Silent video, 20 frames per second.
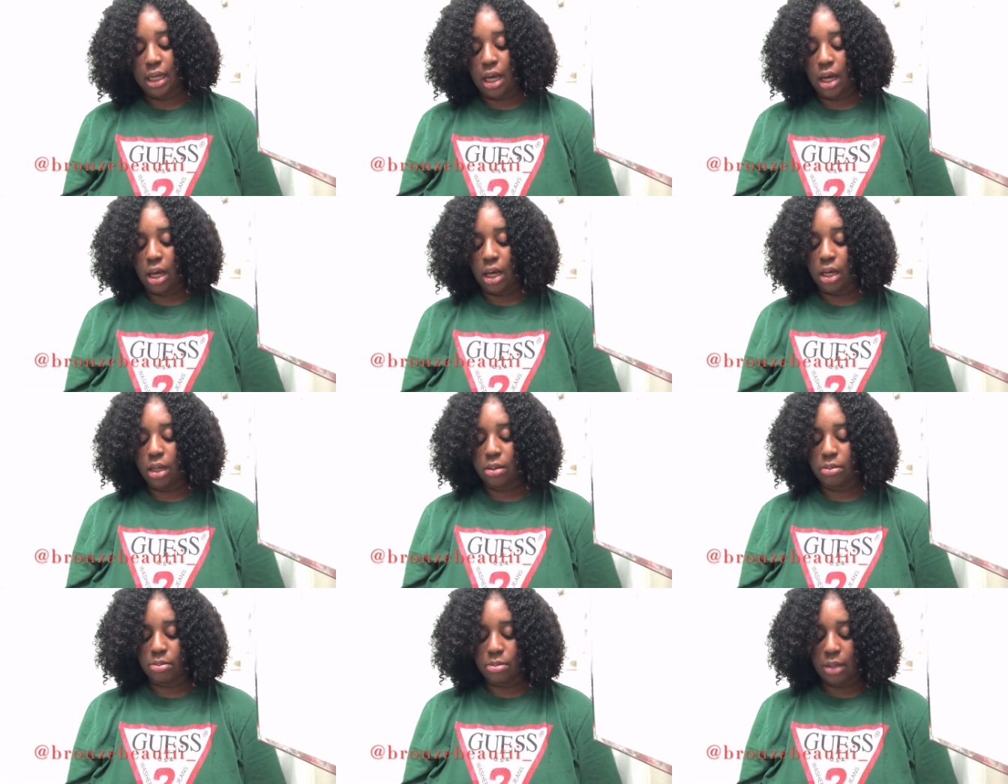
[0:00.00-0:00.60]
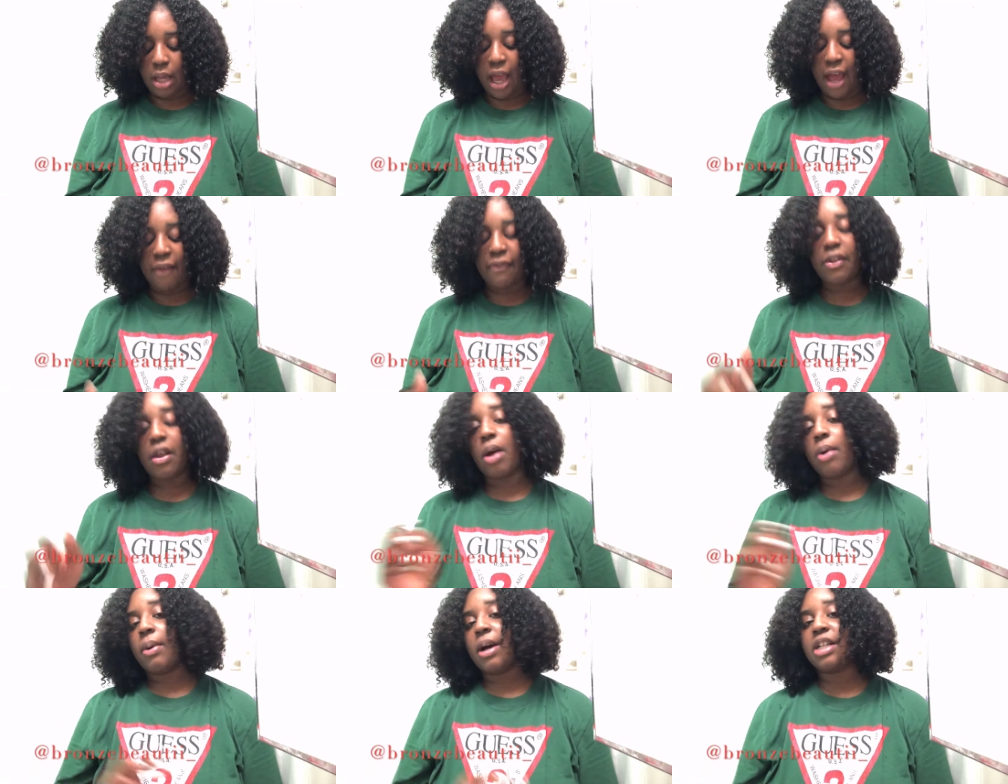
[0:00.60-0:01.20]
Um, after
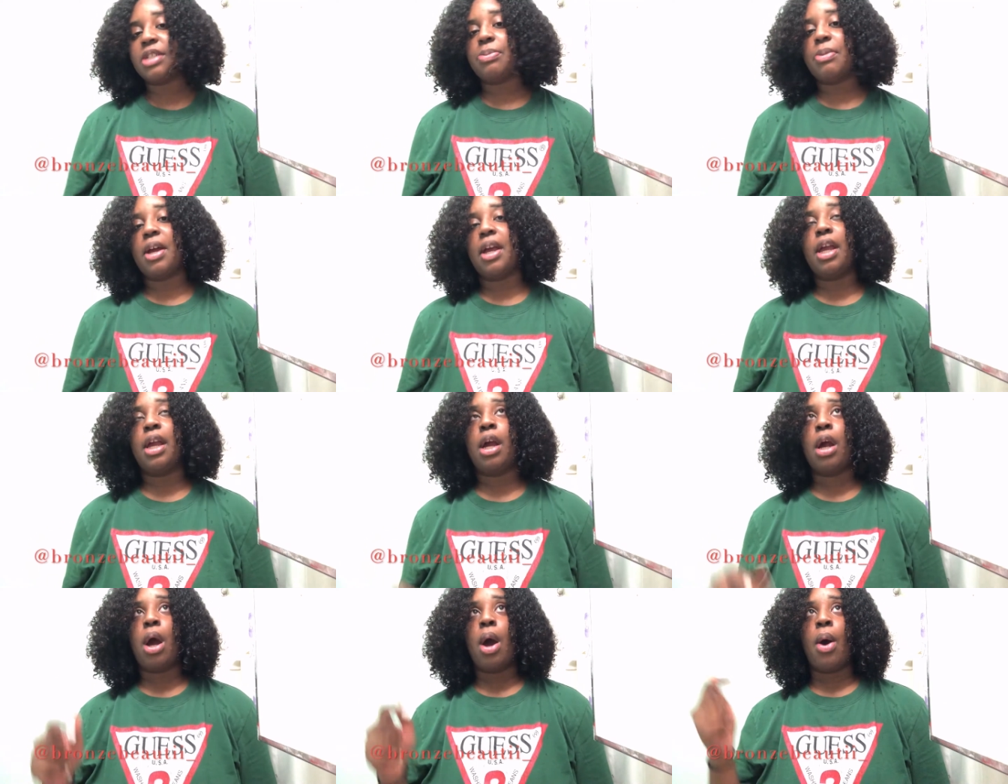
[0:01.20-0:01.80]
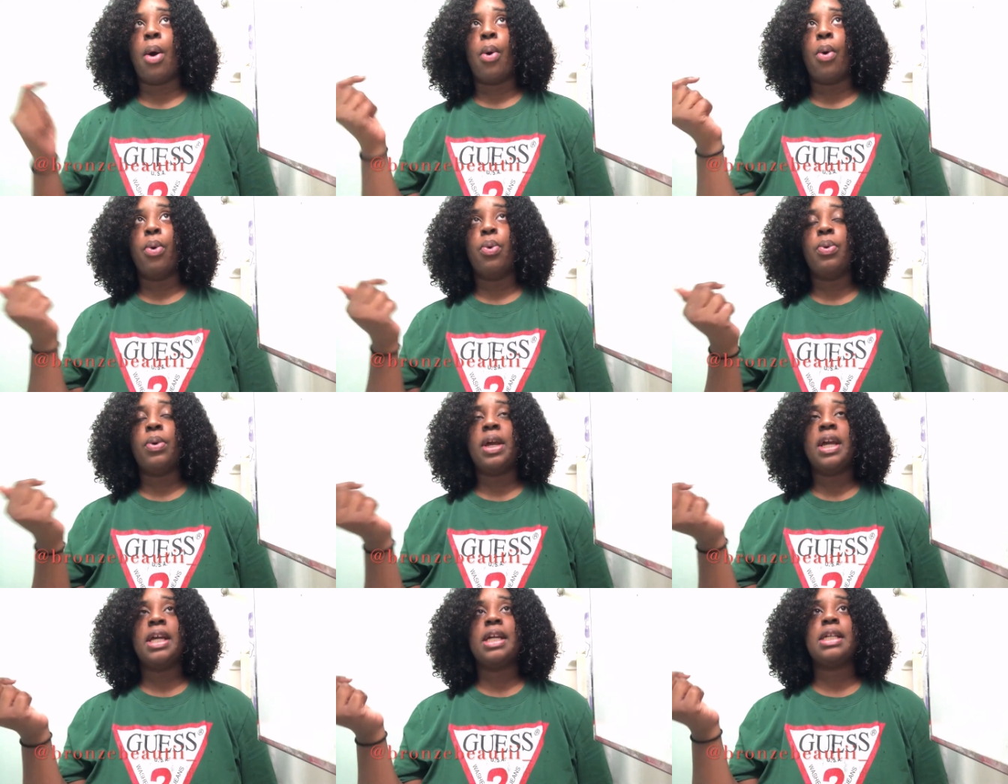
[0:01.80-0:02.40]
I wash my hair, I
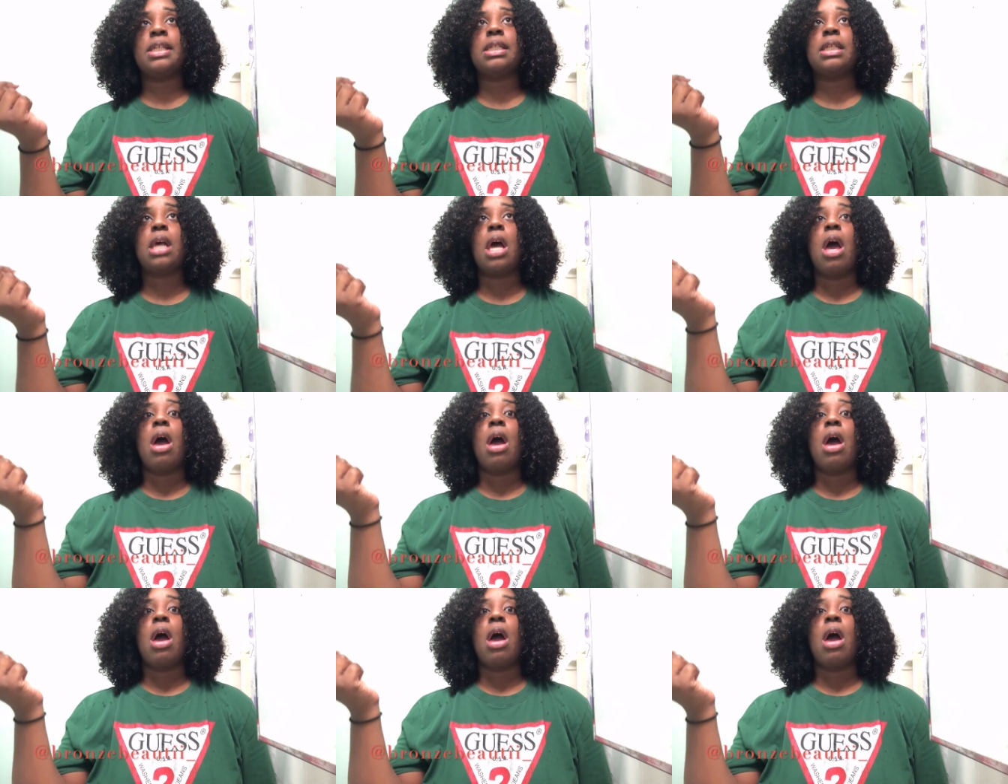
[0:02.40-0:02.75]
always